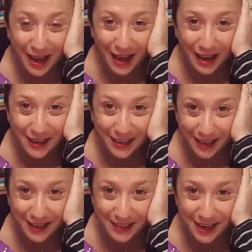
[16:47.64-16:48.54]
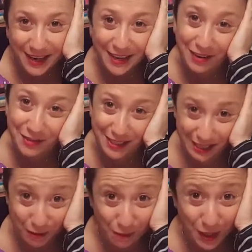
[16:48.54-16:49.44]
And yeah, I'd love to
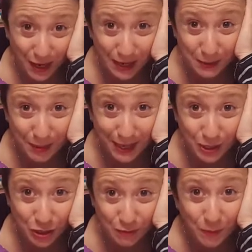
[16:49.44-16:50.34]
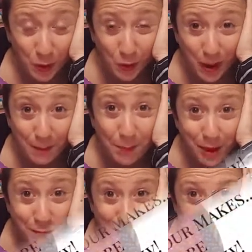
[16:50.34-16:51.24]
see you for the next make too. All right, bye for